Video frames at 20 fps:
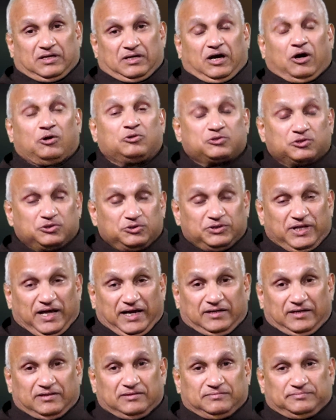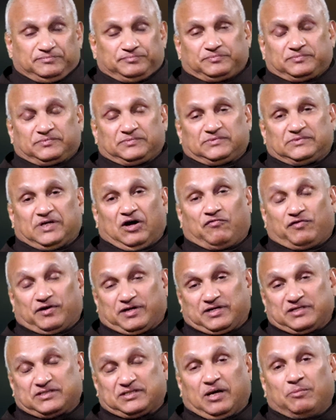How to do that? Now,
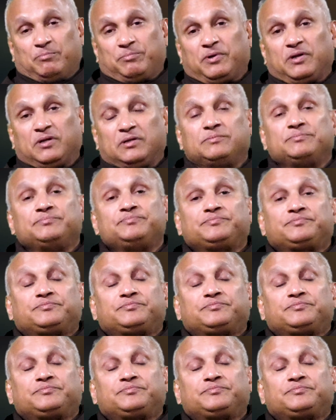for example,